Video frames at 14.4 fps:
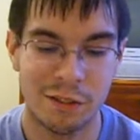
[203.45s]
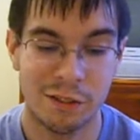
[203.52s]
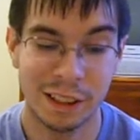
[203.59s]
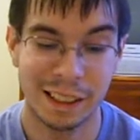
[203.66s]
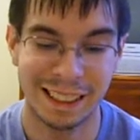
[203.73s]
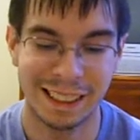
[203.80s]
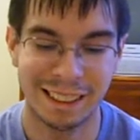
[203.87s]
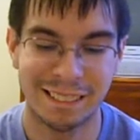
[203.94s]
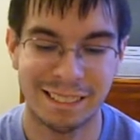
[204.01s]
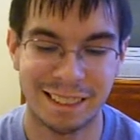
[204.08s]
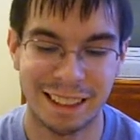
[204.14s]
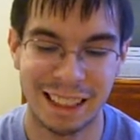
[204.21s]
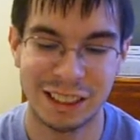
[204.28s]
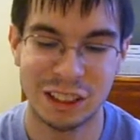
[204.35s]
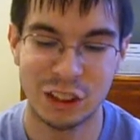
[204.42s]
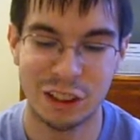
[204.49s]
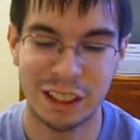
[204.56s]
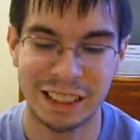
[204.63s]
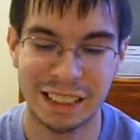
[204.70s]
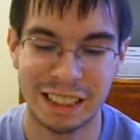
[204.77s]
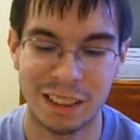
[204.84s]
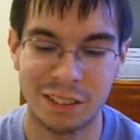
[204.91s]
Really? That's your
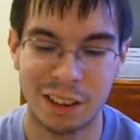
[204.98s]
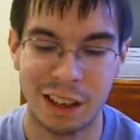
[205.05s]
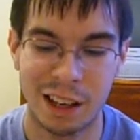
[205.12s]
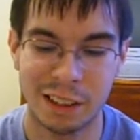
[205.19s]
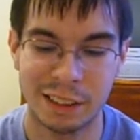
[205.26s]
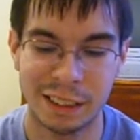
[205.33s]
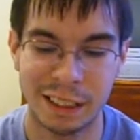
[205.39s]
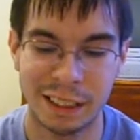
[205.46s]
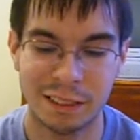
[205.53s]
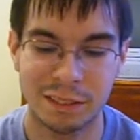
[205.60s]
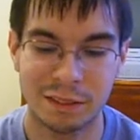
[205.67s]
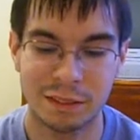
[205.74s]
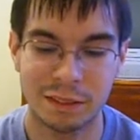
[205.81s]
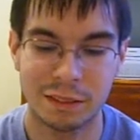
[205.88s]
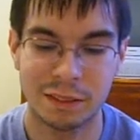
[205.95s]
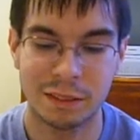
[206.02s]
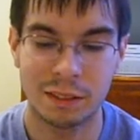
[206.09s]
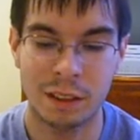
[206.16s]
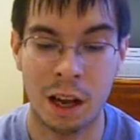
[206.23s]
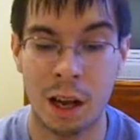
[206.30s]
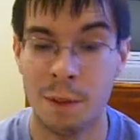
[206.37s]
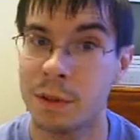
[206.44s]
idea of a hot date?
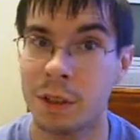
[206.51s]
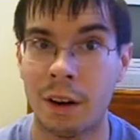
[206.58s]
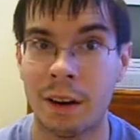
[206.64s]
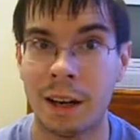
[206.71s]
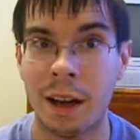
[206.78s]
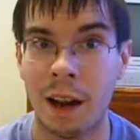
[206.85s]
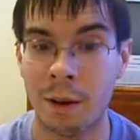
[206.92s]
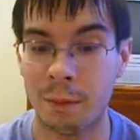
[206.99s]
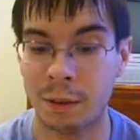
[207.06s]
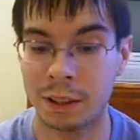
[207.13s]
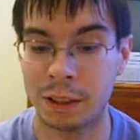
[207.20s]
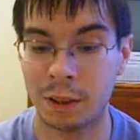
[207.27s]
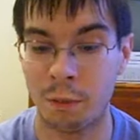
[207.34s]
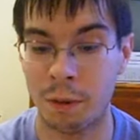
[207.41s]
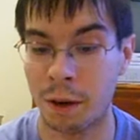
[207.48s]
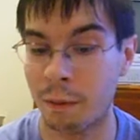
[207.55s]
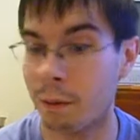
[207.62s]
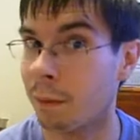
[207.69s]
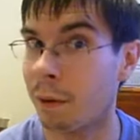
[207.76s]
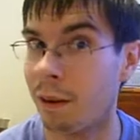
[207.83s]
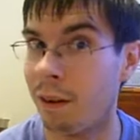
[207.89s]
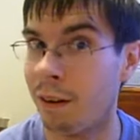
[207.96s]
I'm sorry, I wasn't aware
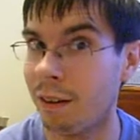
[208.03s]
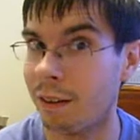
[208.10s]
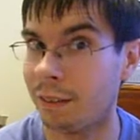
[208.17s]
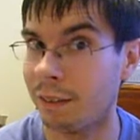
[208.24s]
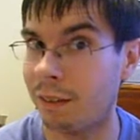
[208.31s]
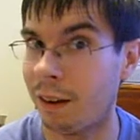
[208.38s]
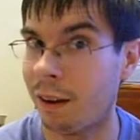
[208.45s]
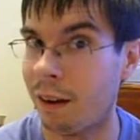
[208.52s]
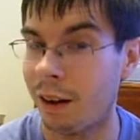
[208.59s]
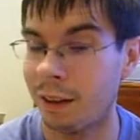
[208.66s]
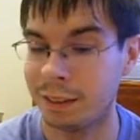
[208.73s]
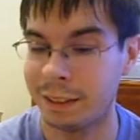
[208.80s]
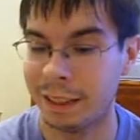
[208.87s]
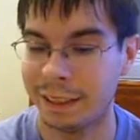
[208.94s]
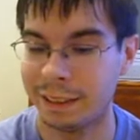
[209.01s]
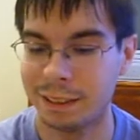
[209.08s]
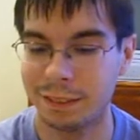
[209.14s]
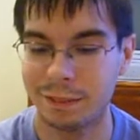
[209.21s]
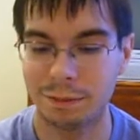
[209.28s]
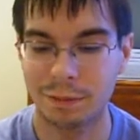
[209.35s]
we were on a hot date.